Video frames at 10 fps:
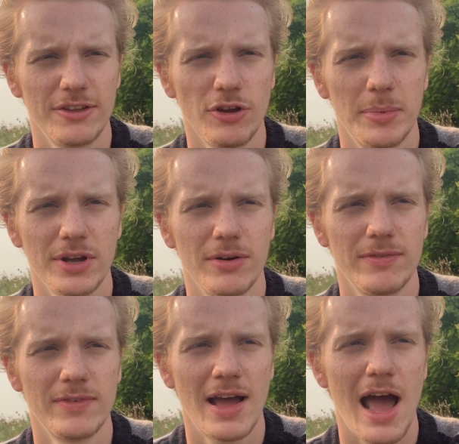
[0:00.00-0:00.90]
topic of
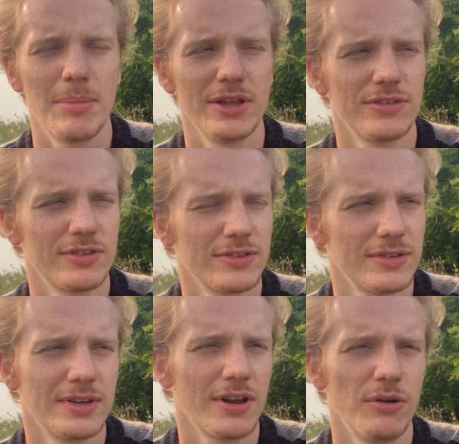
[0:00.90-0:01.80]
habits
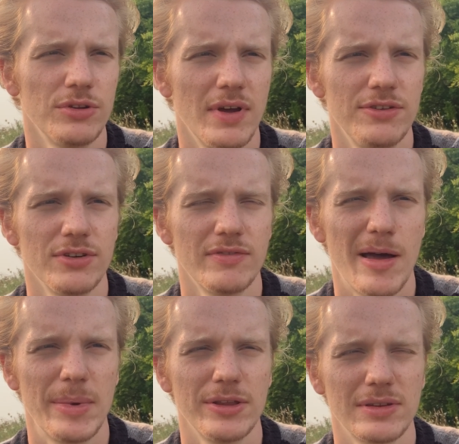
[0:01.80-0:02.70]
and cultivation of
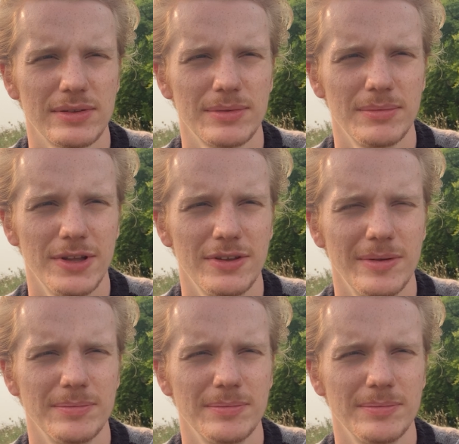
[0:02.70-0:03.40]
habits. But